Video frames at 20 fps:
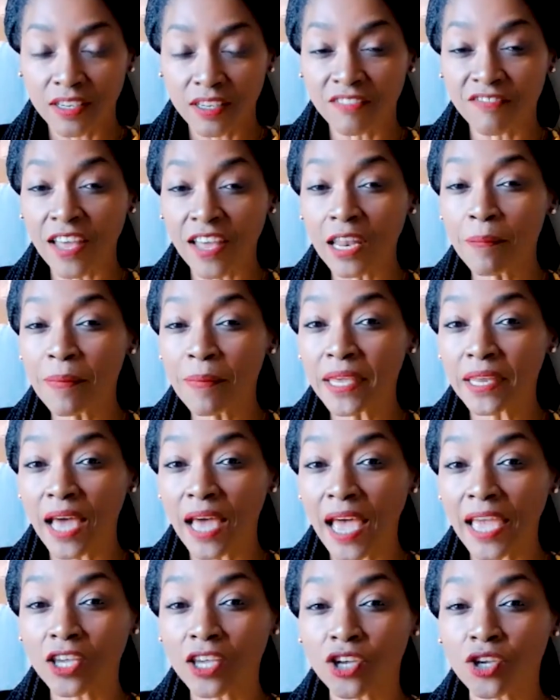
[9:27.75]
developing an
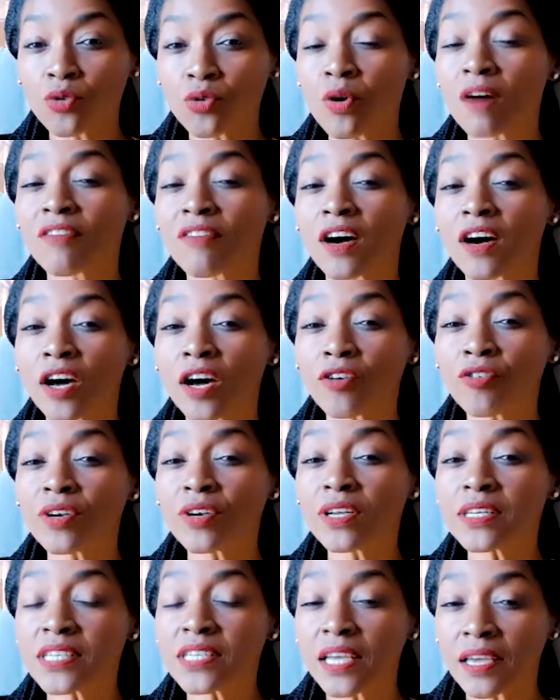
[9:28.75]
IQ of
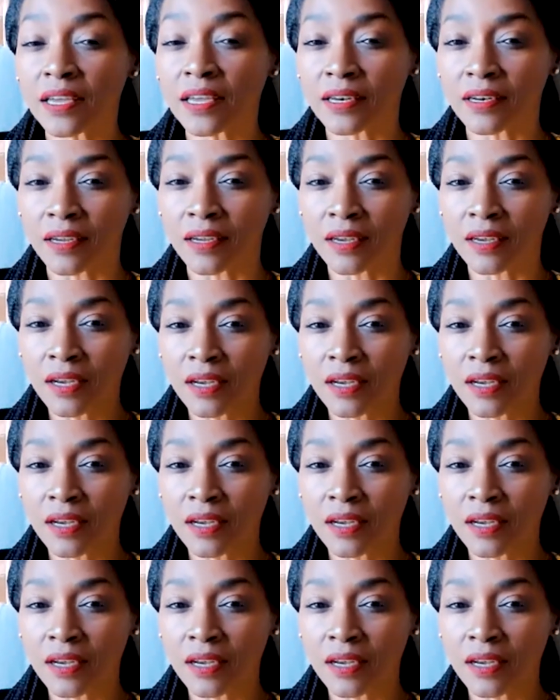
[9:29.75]
110